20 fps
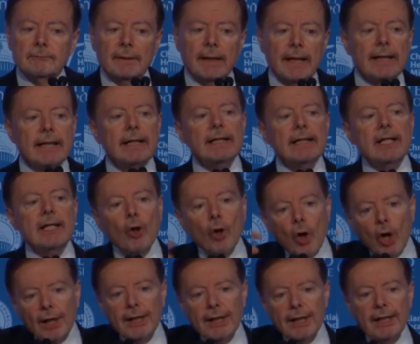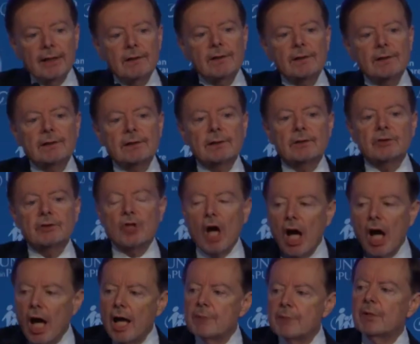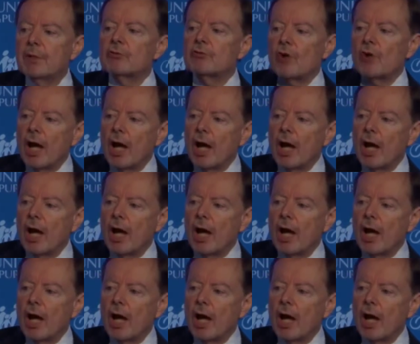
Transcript: And in the audience, time and